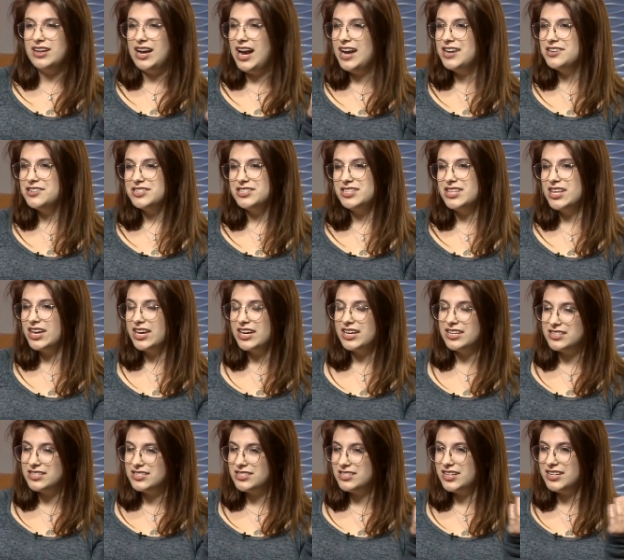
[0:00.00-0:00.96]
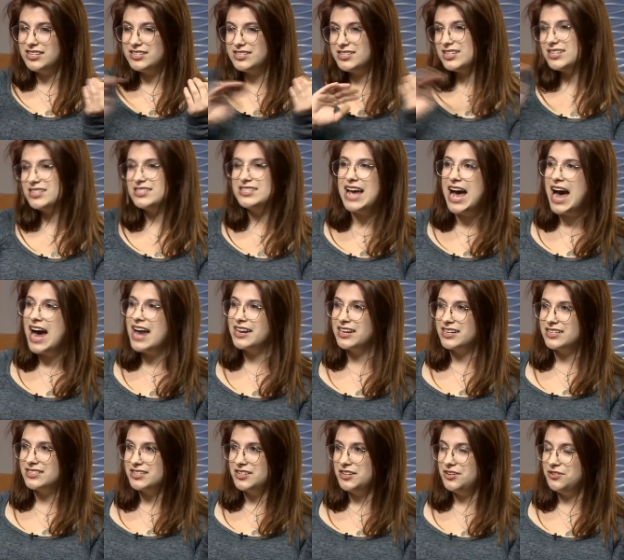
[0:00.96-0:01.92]
I just think it's it's a sad
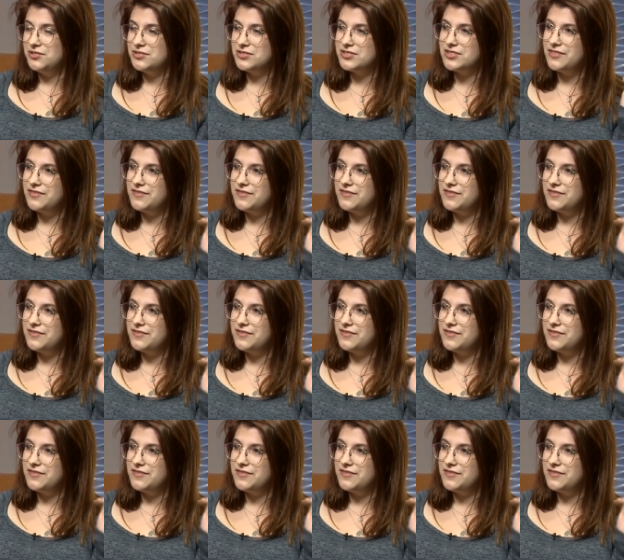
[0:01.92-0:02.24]
excuse